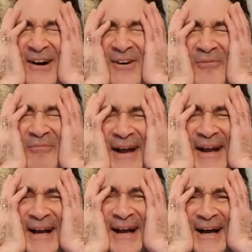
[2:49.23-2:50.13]
oh my
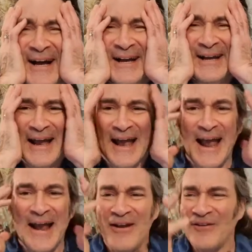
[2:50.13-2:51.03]
God,
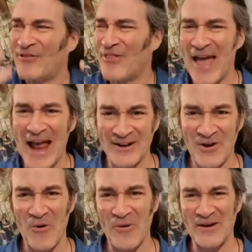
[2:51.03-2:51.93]
is that
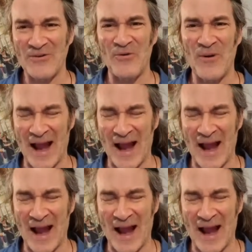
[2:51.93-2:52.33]
going to